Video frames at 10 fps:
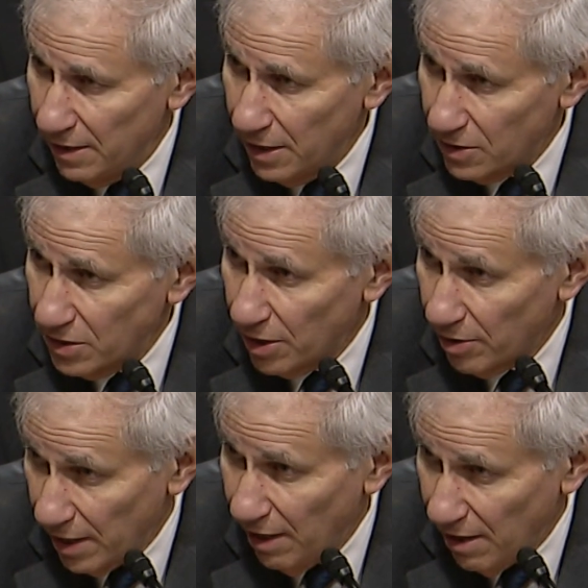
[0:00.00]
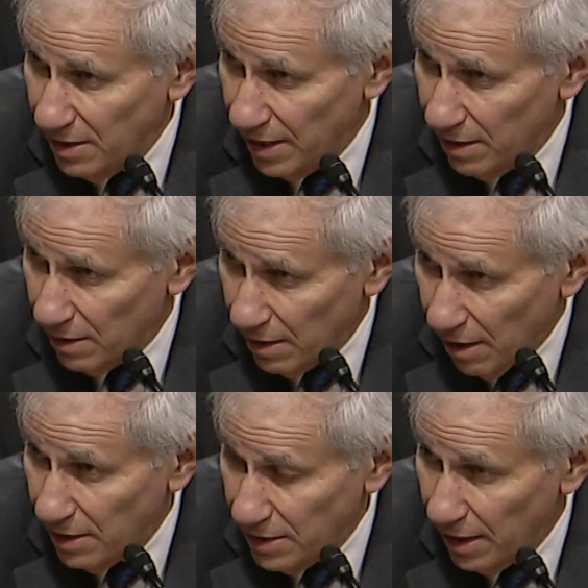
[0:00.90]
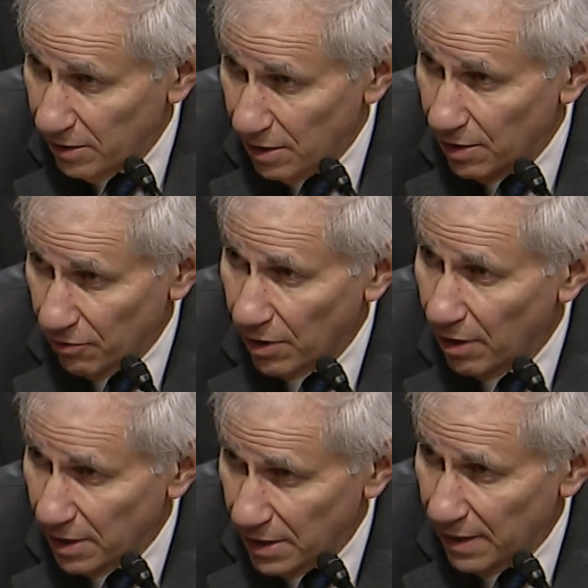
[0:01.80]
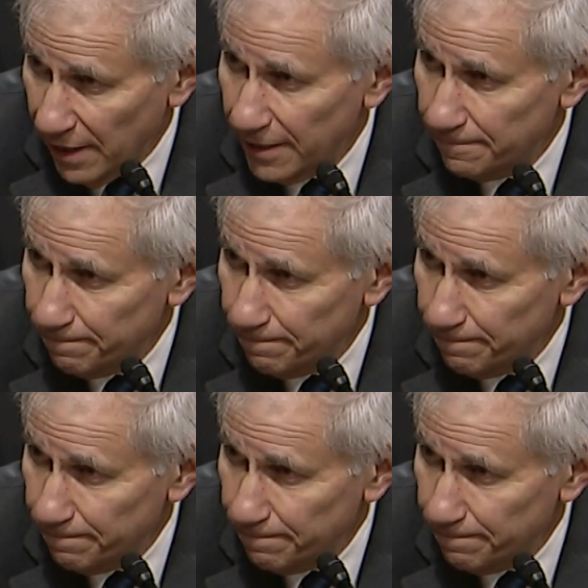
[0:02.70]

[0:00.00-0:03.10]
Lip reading: necessarily contacted in regard to that.